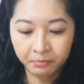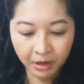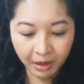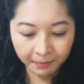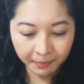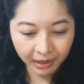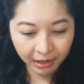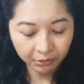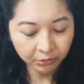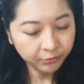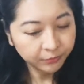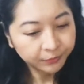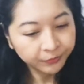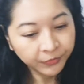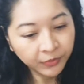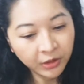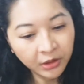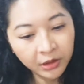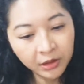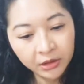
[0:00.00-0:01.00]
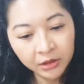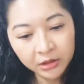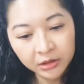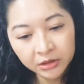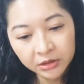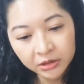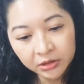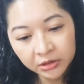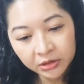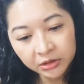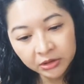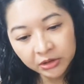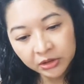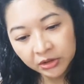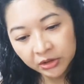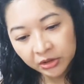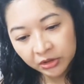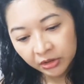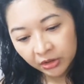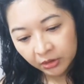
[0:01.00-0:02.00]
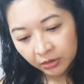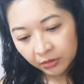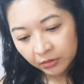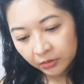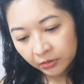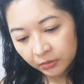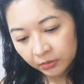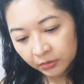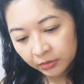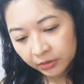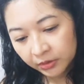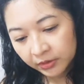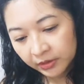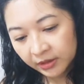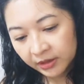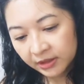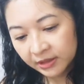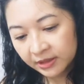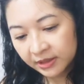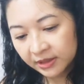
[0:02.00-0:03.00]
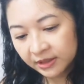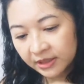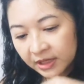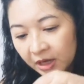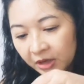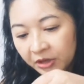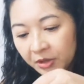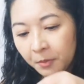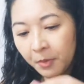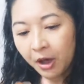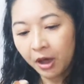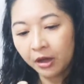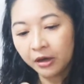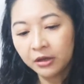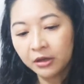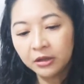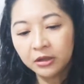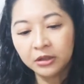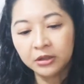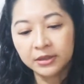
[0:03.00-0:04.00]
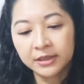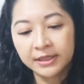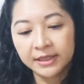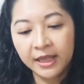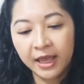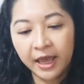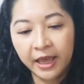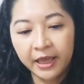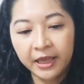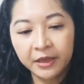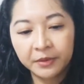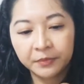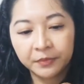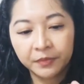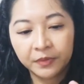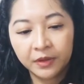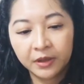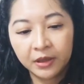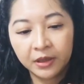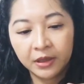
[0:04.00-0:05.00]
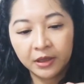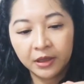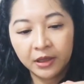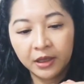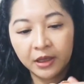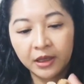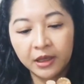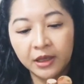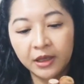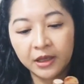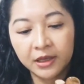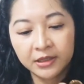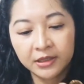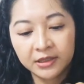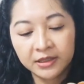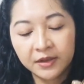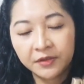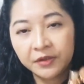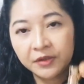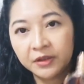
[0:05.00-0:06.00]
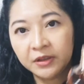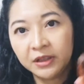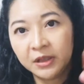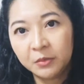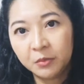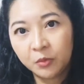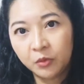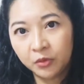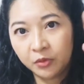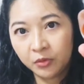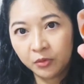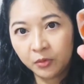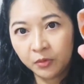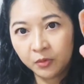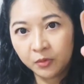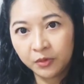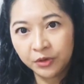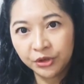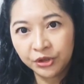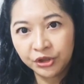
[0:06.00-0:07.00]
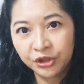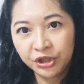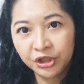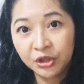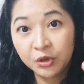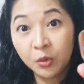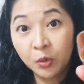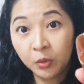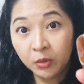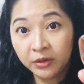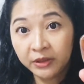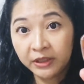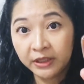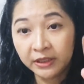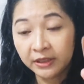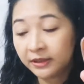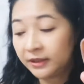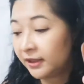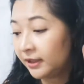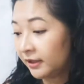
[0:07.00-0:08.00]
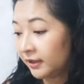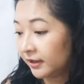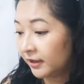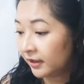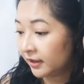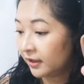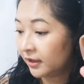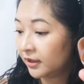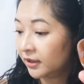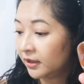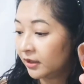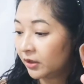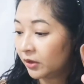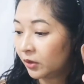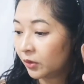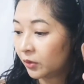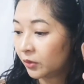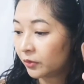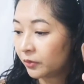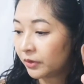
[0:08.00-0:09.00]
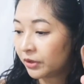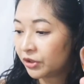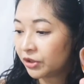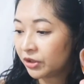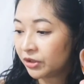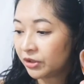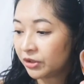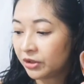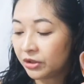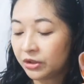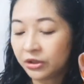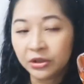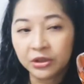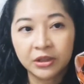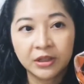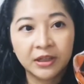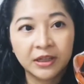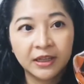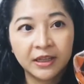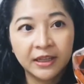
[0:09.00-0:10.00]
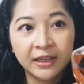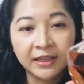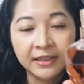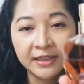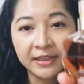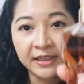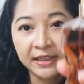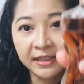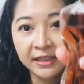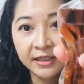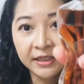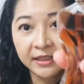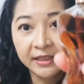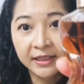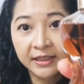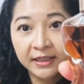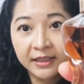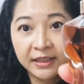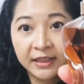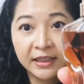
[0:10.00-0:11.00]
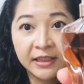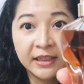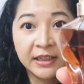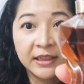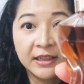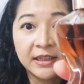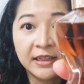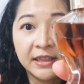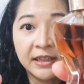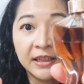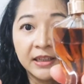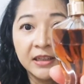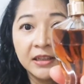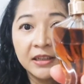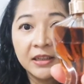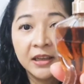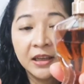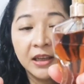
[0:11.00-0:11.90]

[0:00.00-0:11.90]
pop up. So this is how the bottle looks like. It is definitely more orangey golden than the original Classique EDT.